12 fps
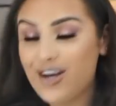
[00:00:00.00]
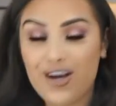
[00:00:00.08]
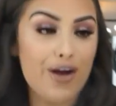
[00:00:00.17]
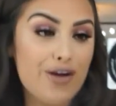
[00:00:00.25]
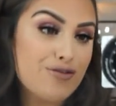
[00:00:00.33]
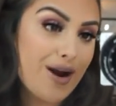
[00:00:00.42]

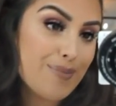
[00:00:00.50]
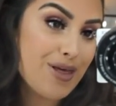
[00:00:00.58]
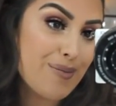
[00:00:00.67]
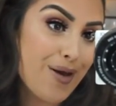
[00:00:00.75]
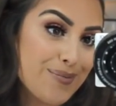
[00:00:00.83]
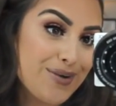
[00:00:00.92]
go and wrap
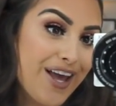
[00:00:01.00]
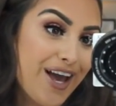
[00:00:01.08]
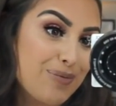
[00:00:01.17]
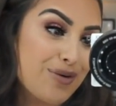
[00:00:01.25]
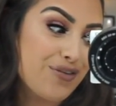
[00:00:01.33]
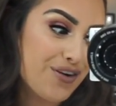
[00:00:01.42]
them up
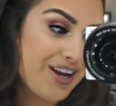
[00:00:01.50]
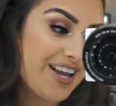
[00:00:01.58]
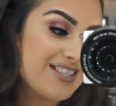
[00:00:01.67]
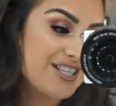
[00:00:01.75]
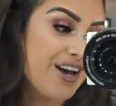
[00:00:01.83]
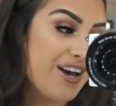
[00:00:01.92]
now before he
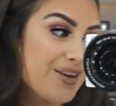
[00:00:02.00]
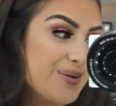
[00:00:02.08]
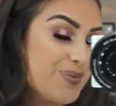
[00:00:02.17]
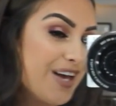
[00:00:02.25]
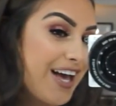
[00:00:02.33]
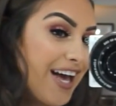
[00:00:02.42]
gets
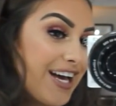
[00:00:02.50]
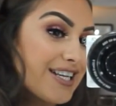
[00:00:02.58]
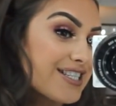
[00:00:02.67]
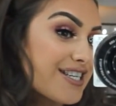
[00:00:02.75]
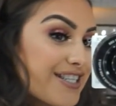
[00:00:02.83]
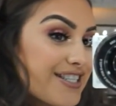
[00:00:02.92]
home.
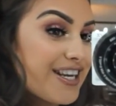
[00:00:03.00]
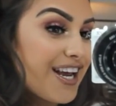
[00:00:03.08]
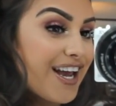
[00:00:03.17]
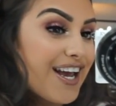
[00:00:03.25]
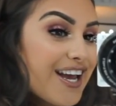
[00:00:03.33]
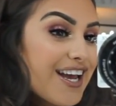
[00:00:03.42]
And
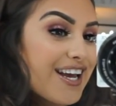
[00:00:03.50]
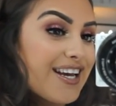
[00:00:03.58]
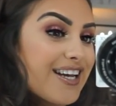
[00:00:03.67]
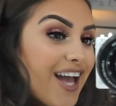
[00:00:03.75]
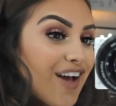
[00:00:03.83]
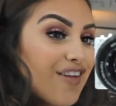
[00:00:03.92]

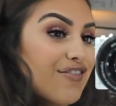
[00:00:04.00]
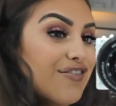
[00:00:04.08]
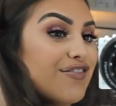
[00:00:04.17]
yeah,